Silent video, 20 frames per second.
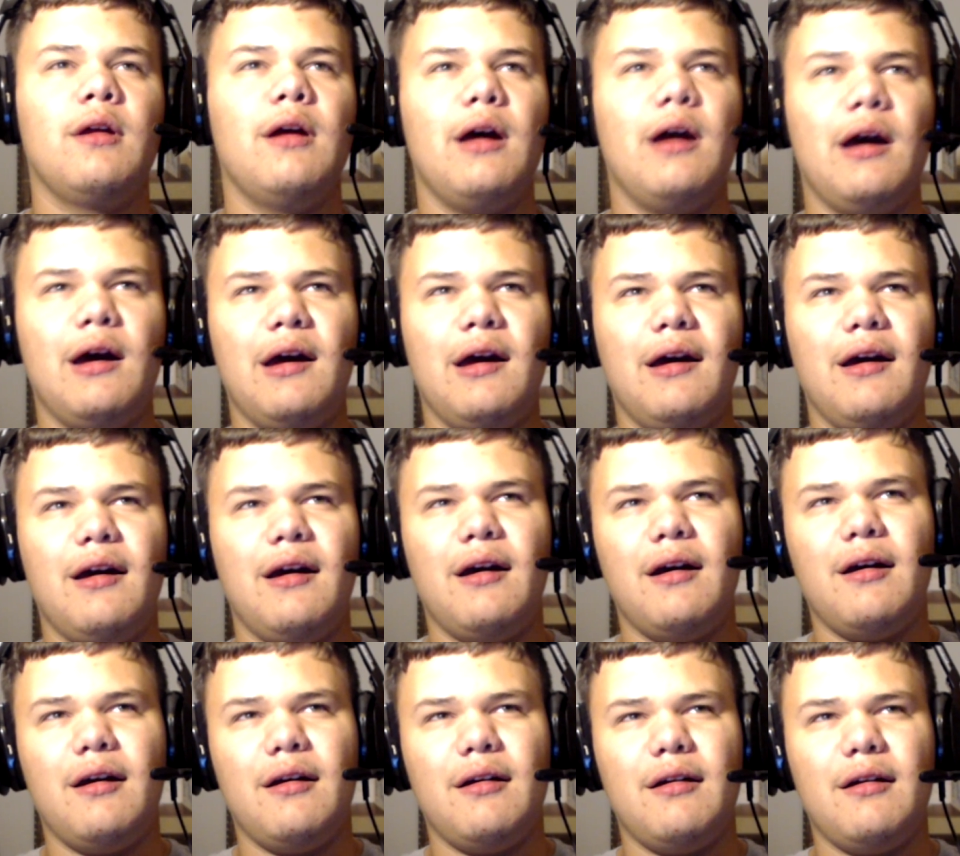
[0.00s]

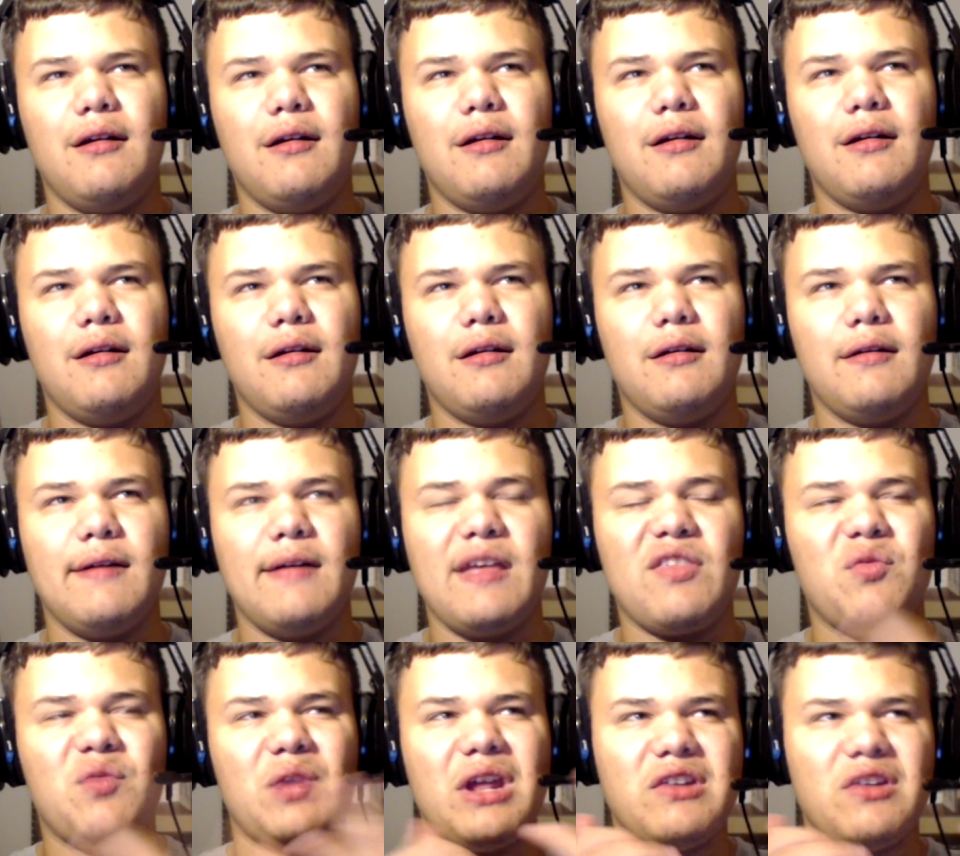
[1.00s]

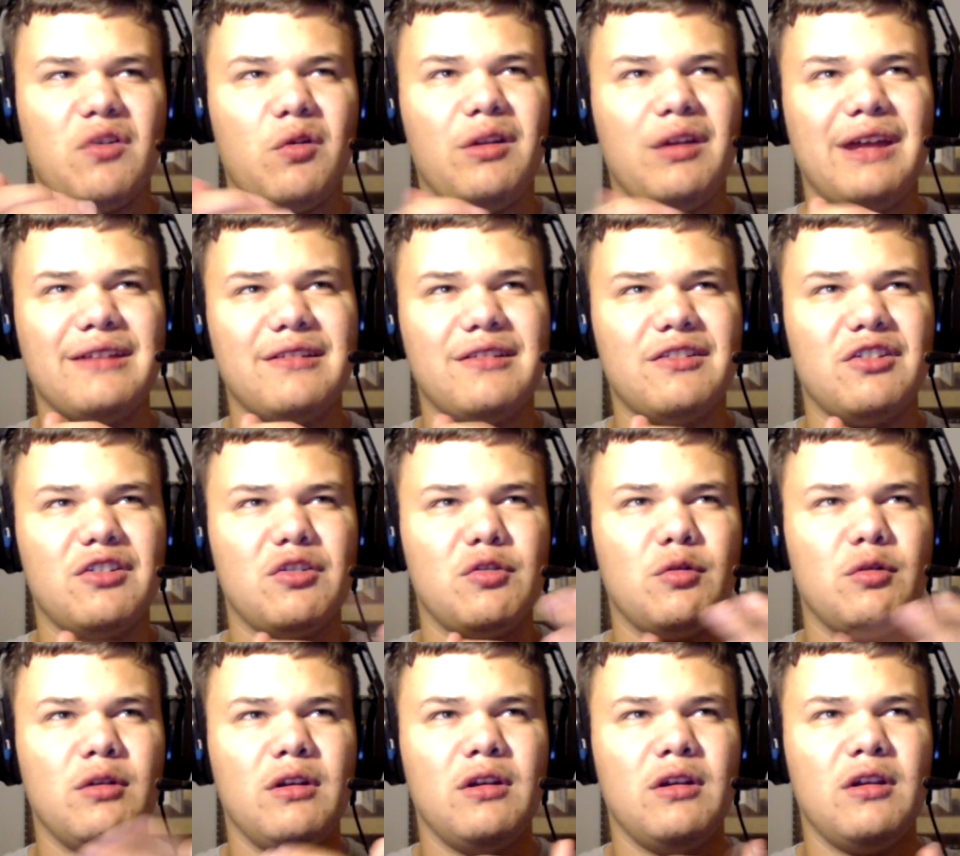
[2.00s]
That's what I don't like to do.
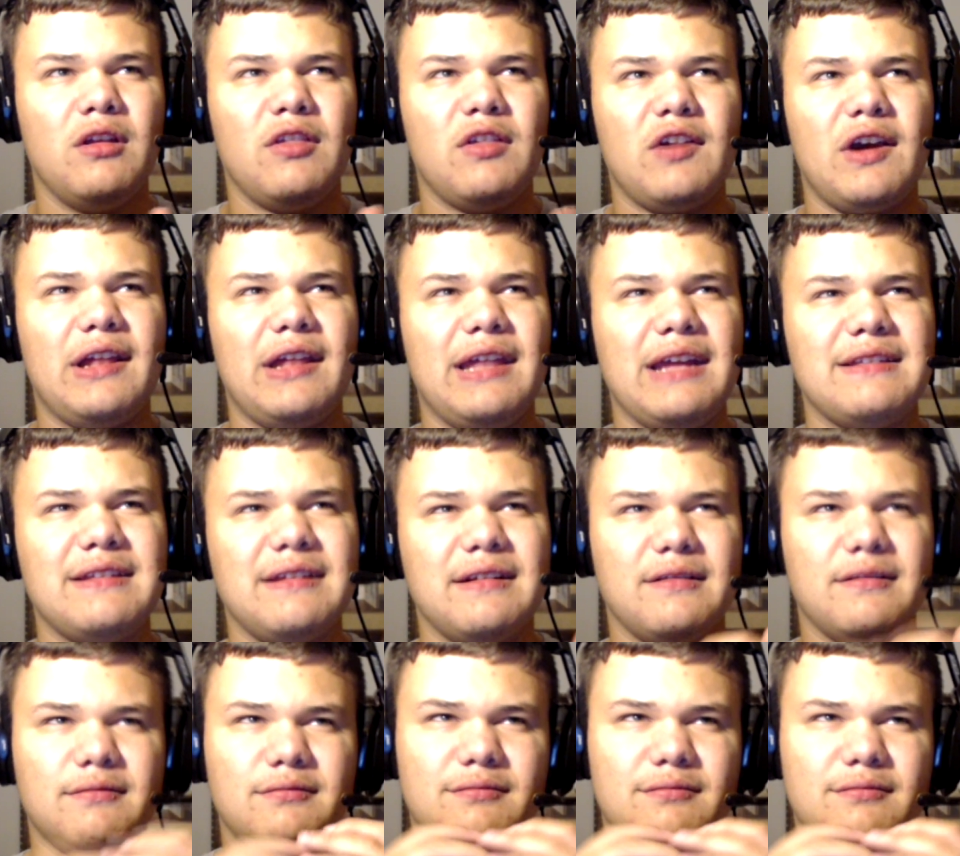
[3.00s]
So I like to...